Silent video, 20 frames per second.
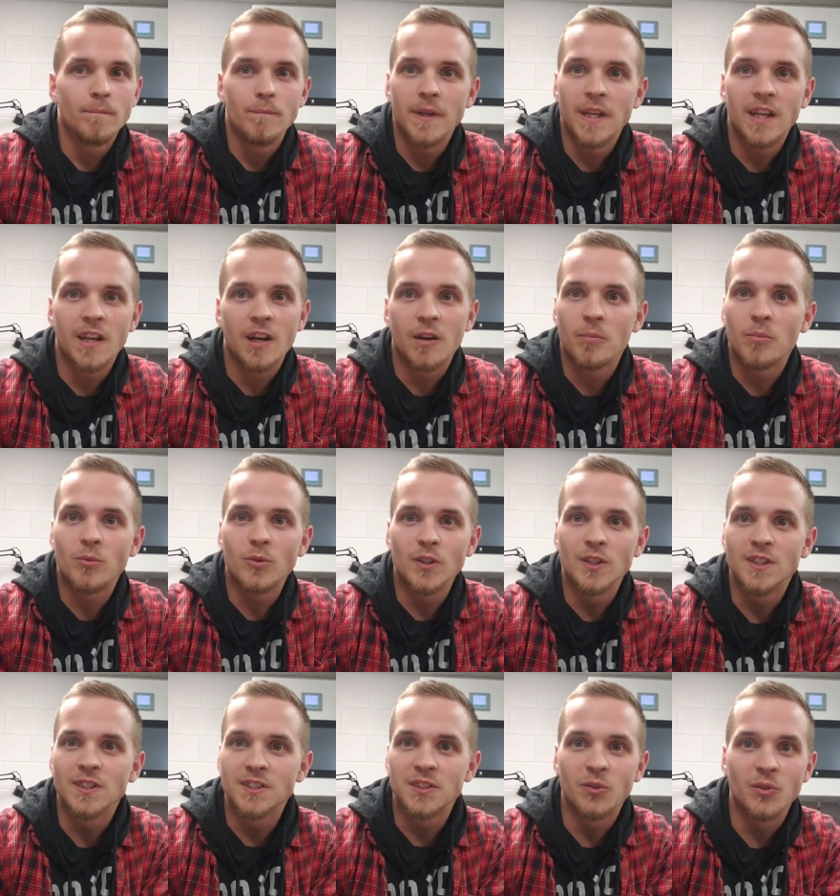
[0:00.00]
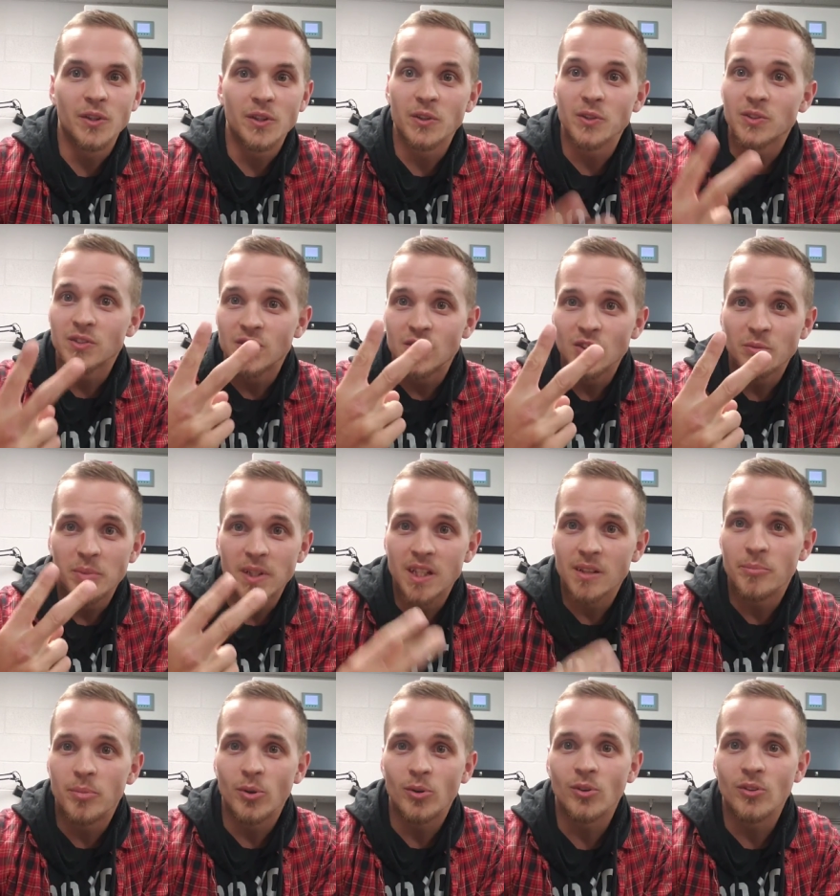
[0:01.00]
Meetup was only those two
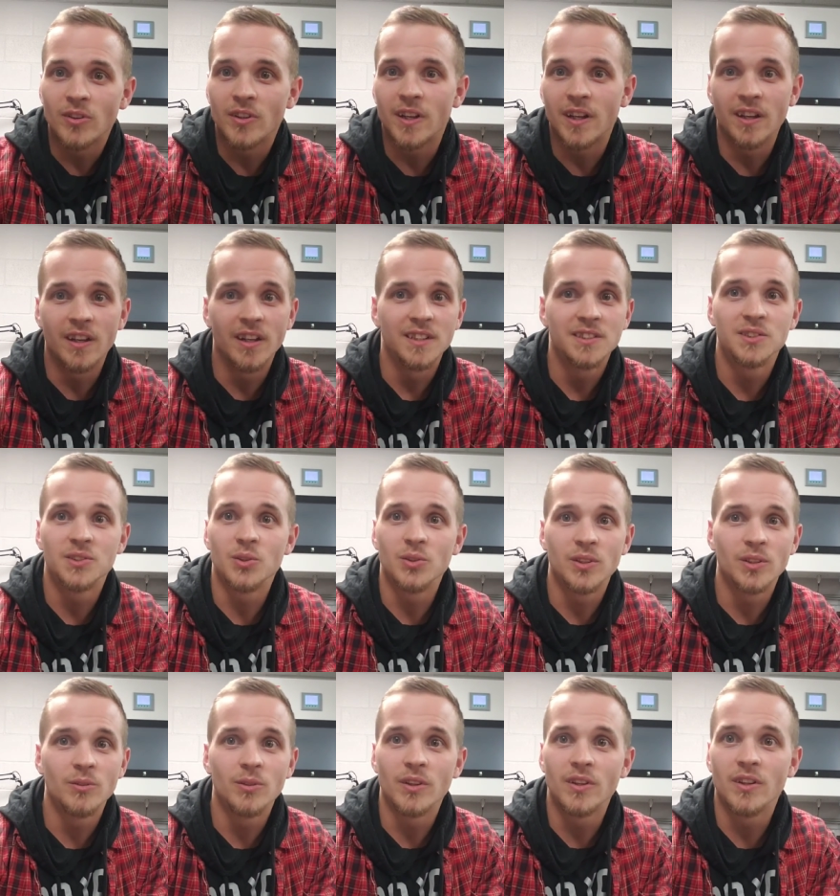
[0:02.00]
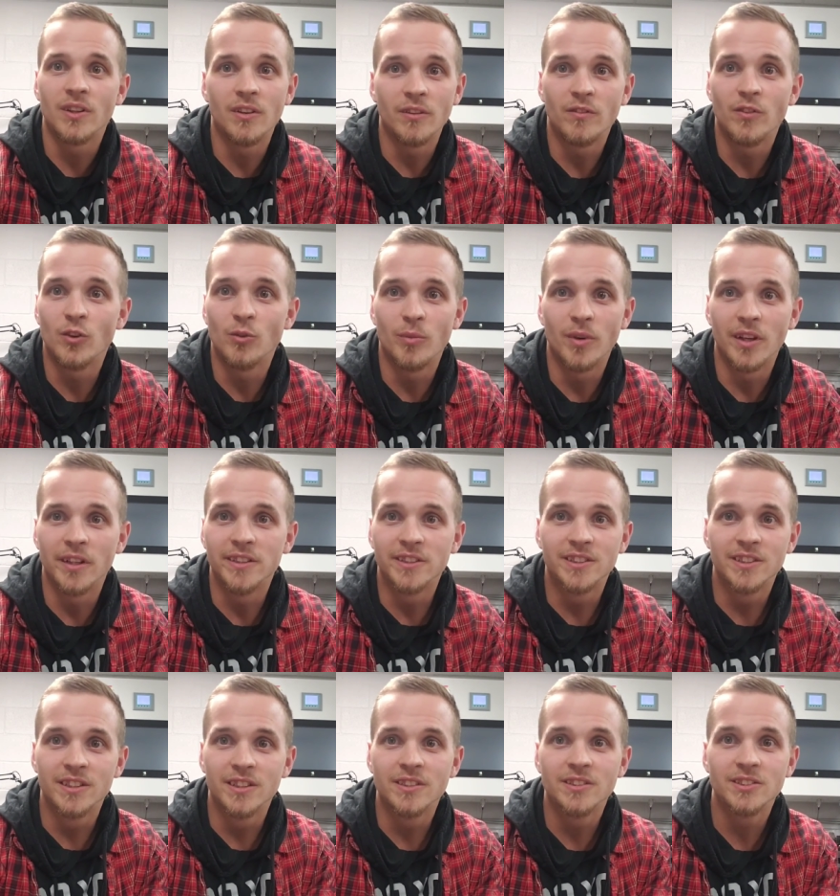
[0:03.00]
people and I sold it within a few
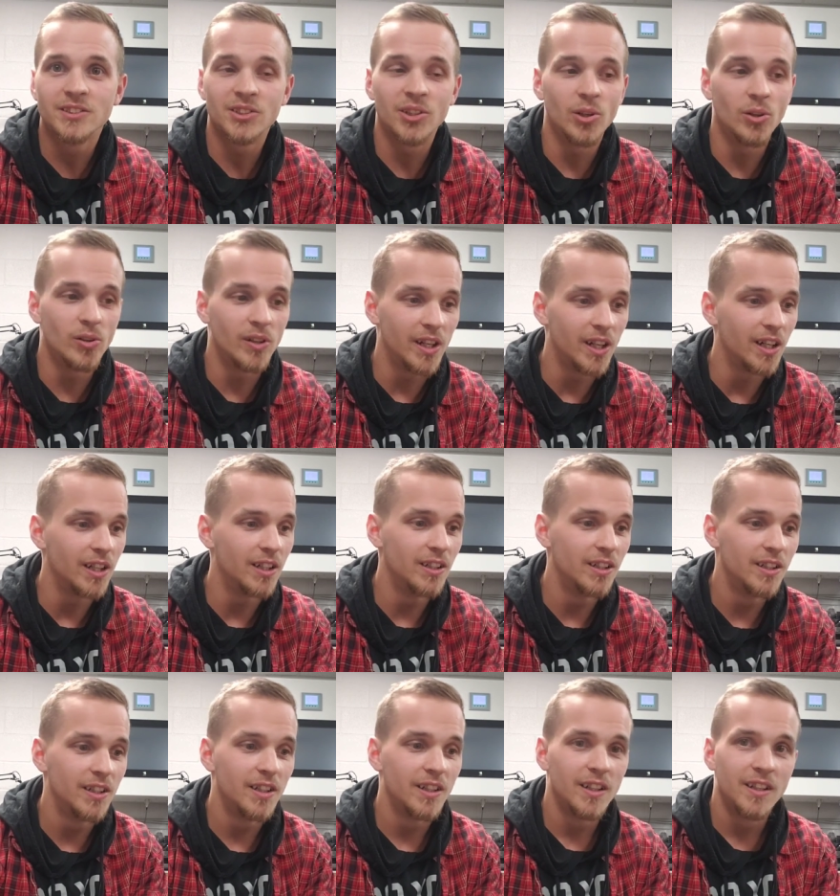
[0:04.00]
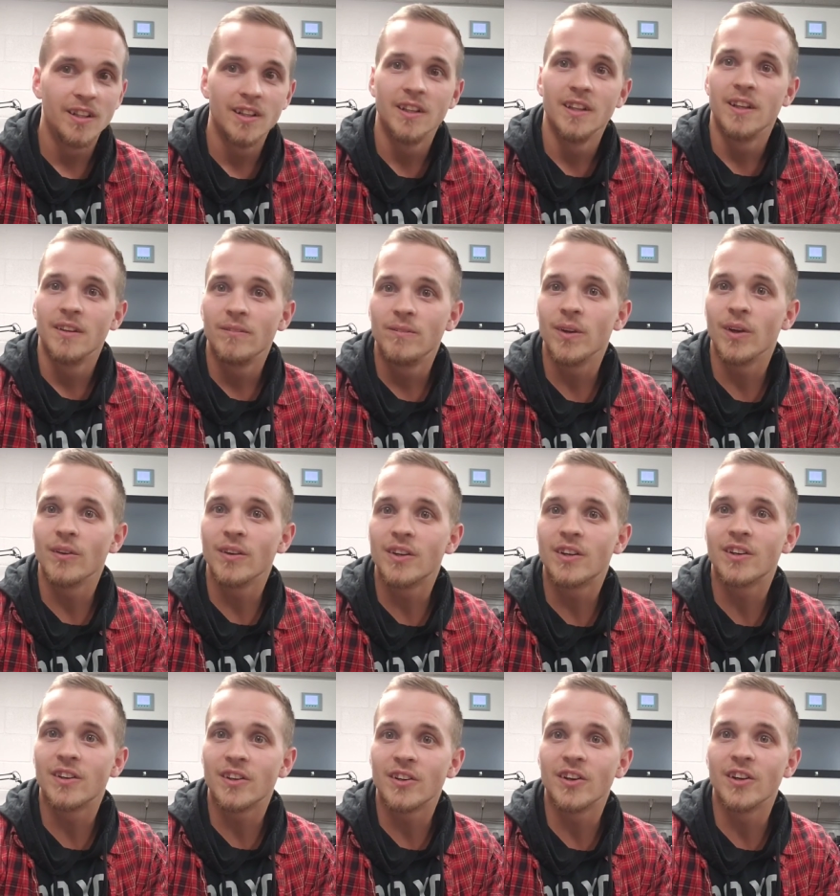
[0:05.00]
minutes. So uh, very
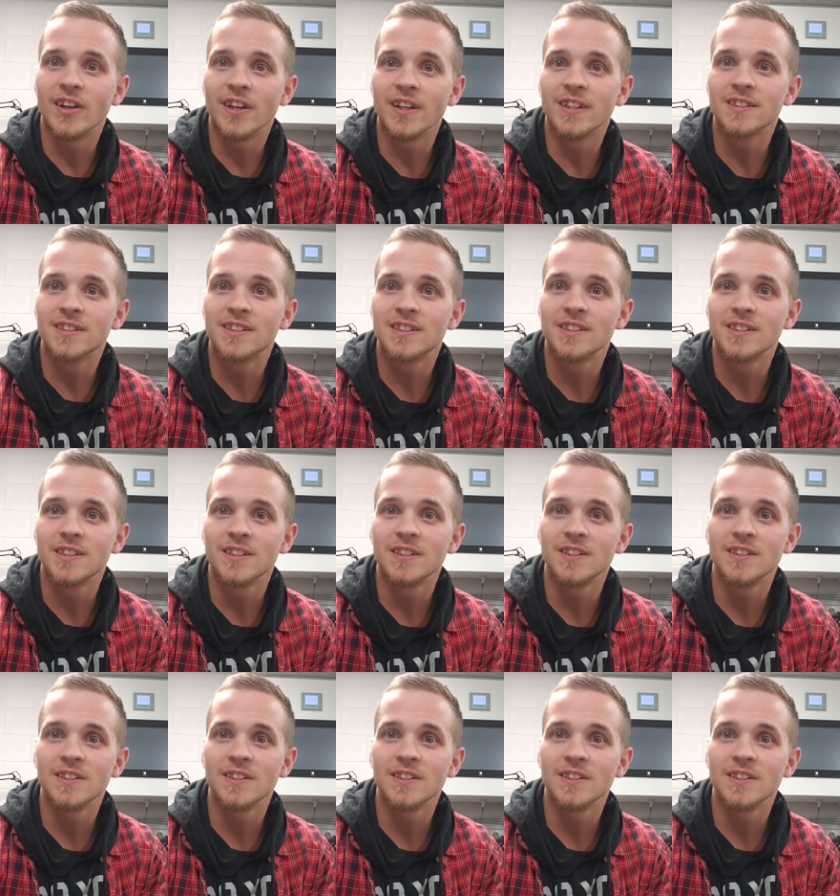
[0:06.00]
good earnings.